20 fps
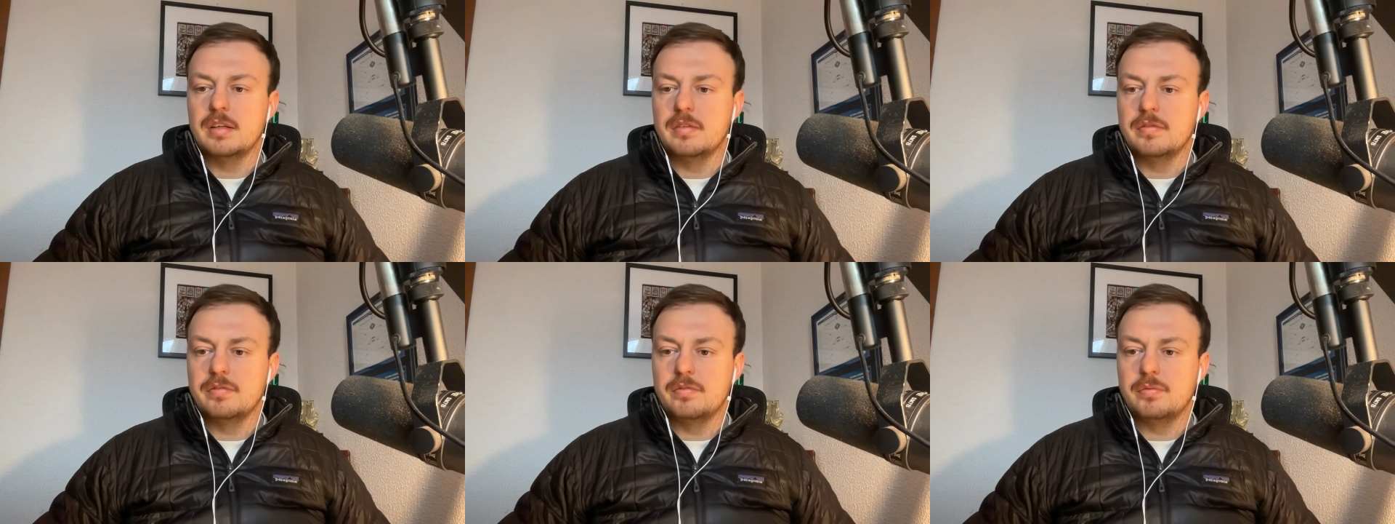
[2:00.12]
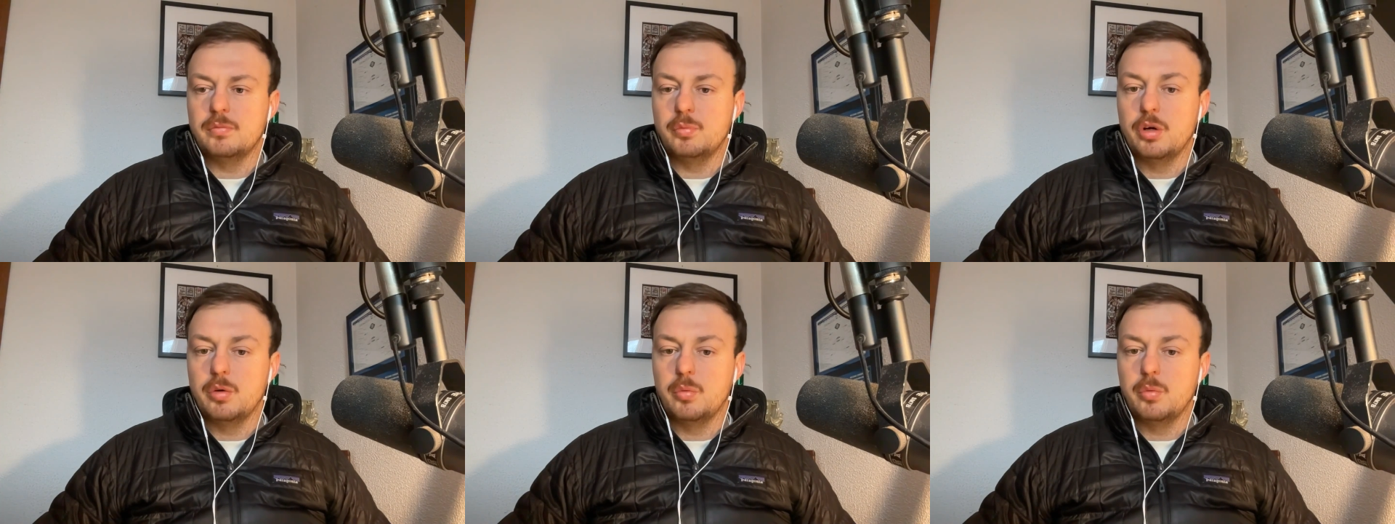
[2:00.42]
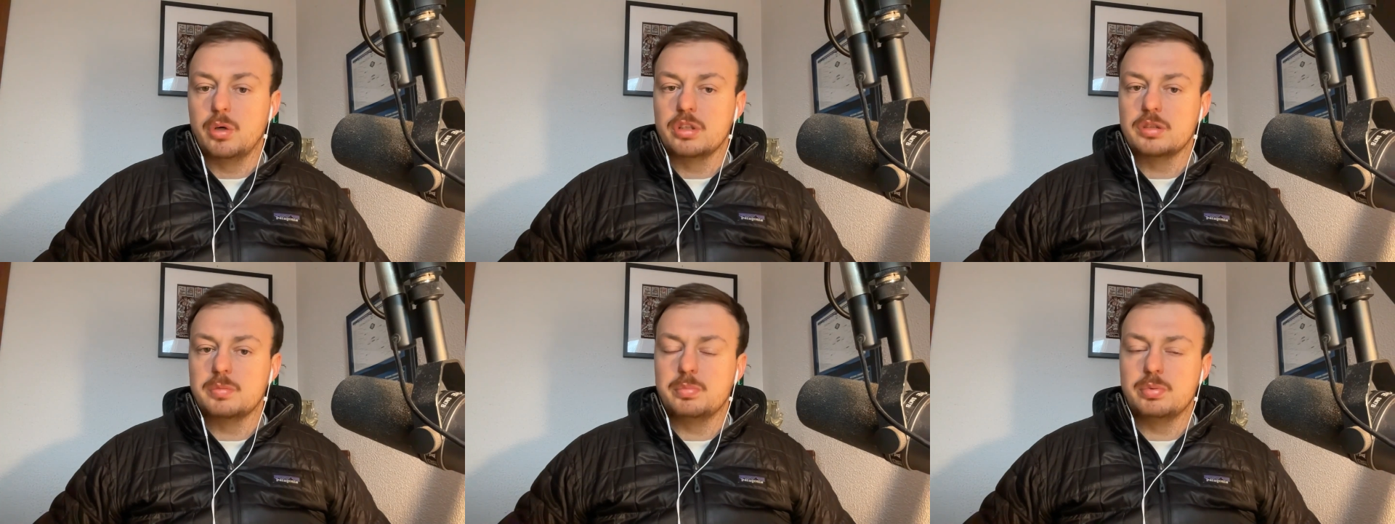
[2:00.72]
and what
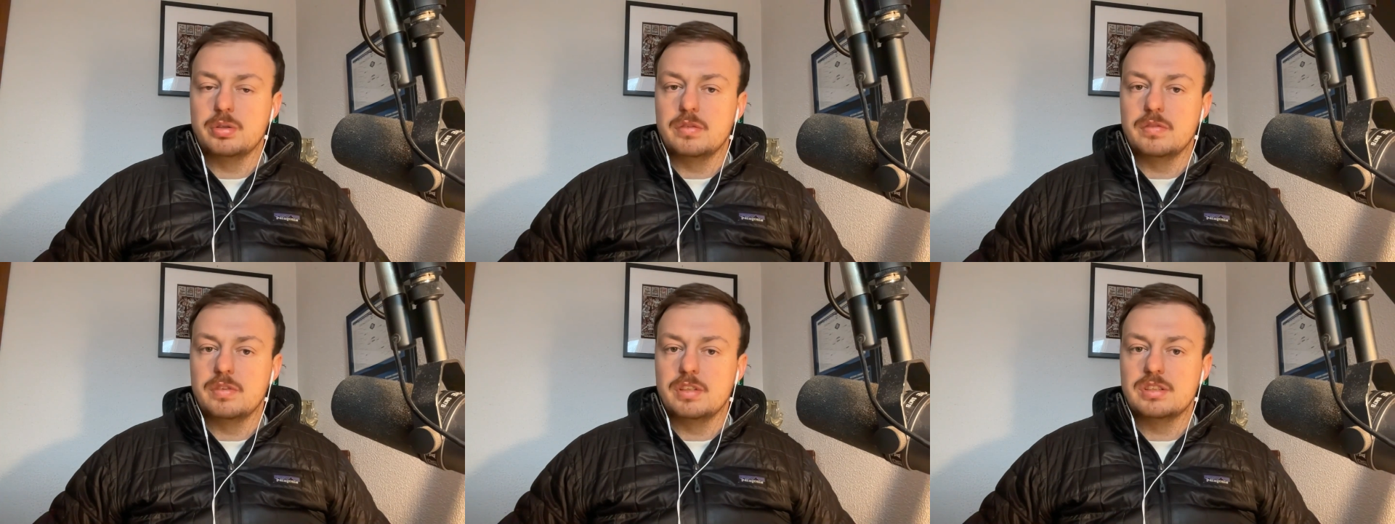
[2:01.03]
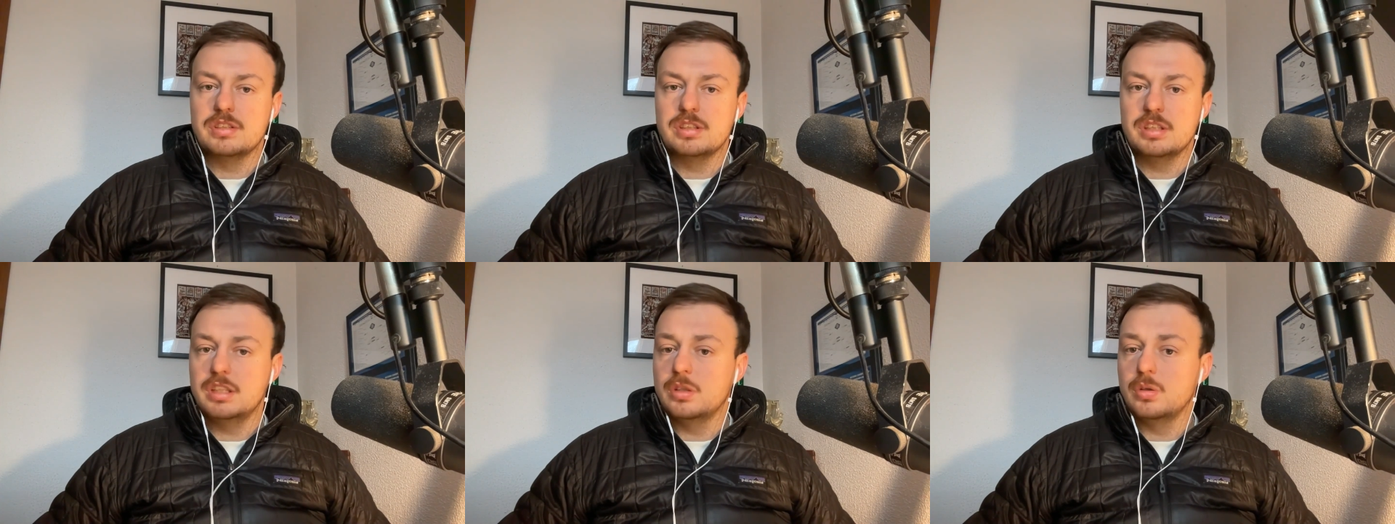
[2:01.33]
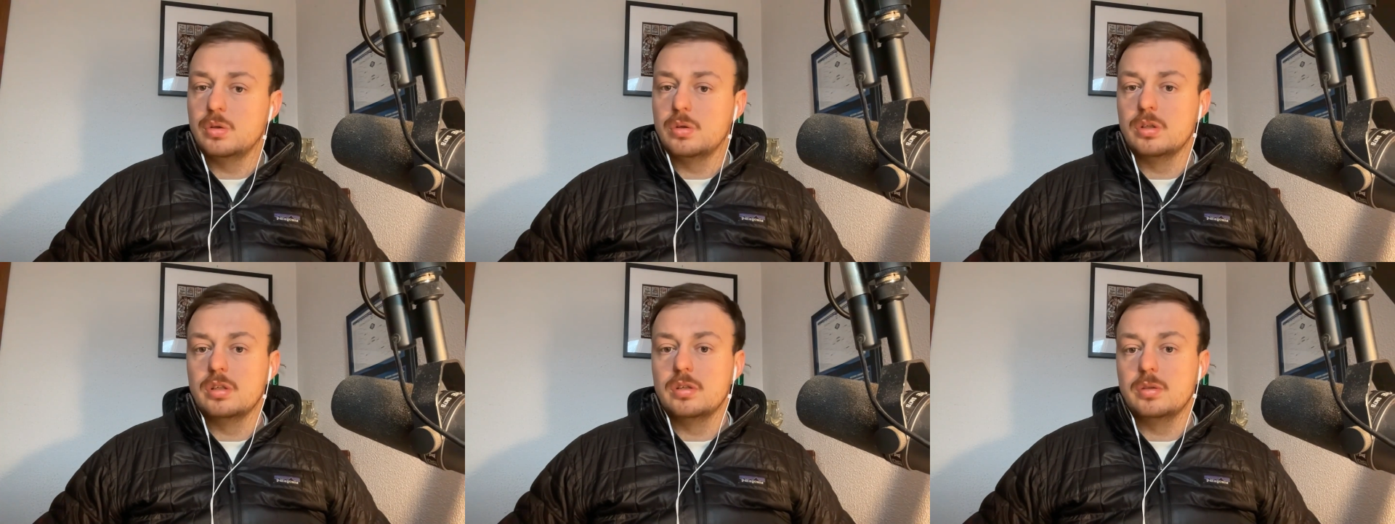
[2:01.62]
worked previously
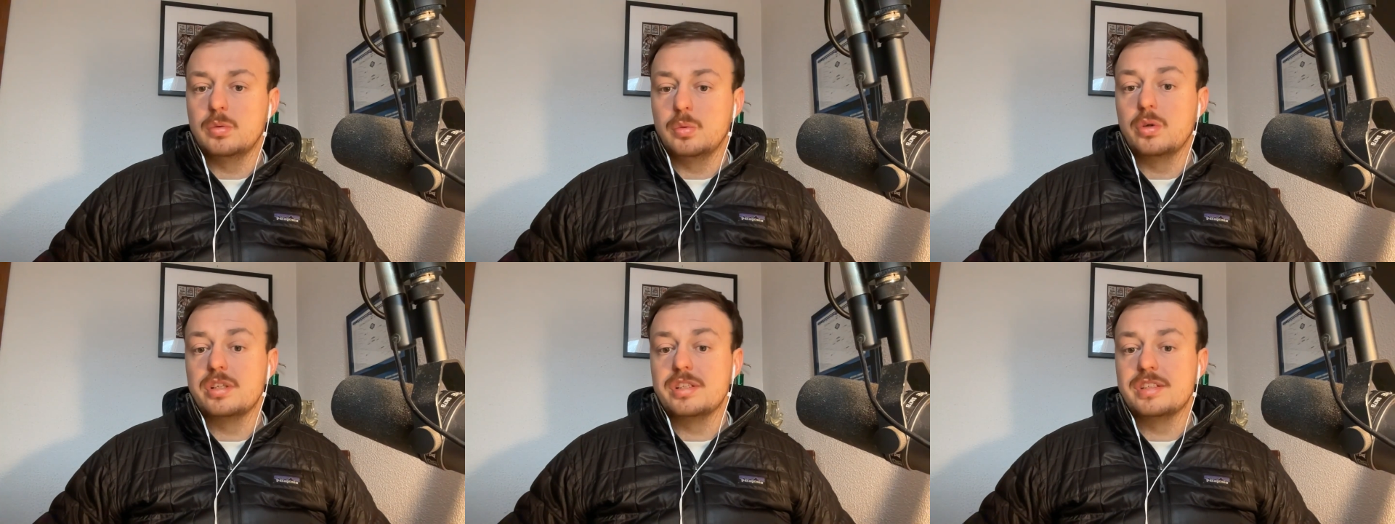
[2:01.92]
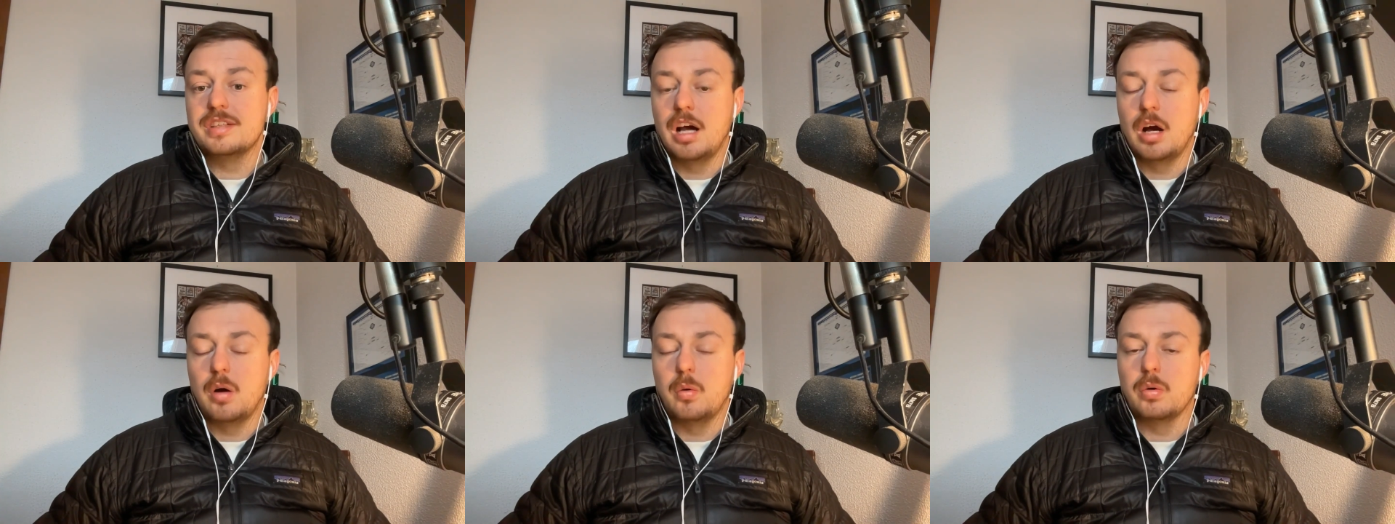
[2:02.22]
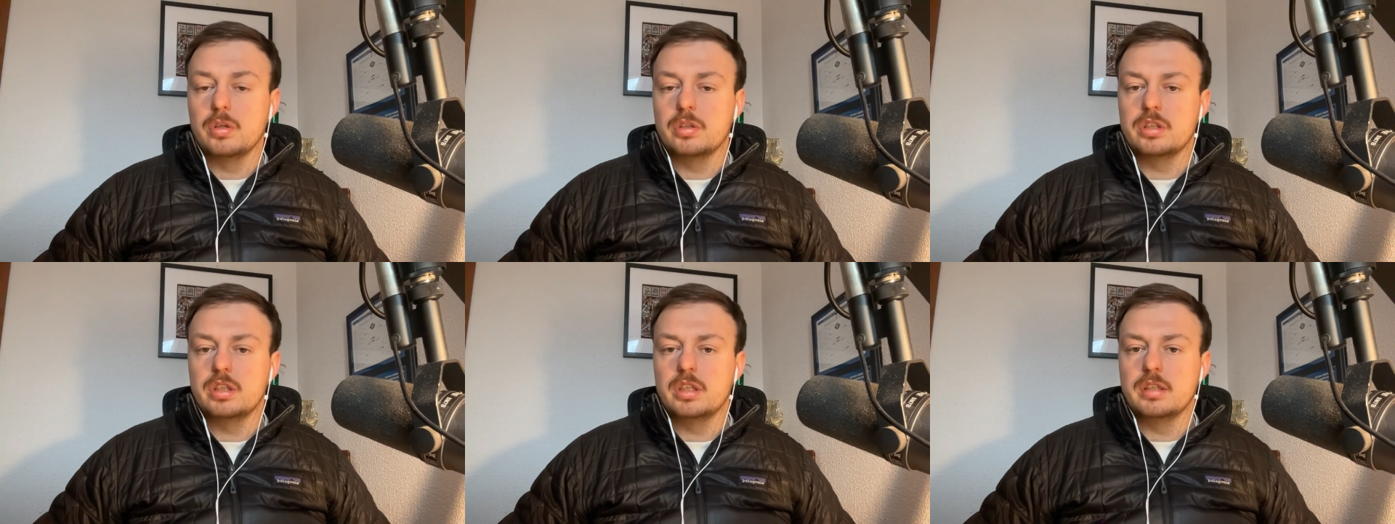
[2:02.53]
or is not
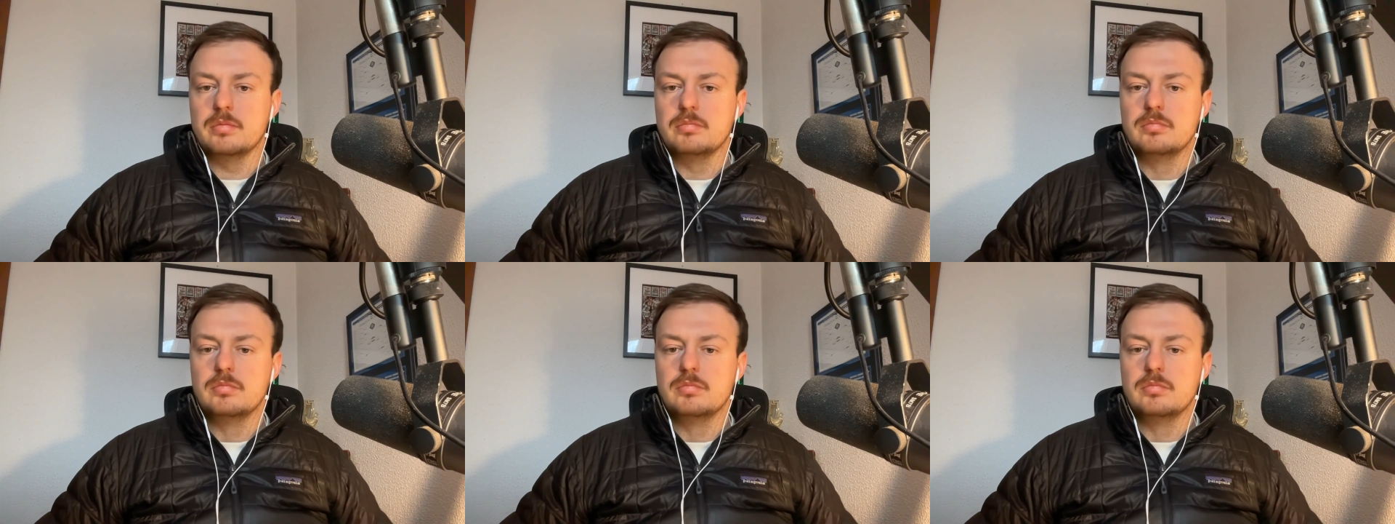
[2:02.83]
working.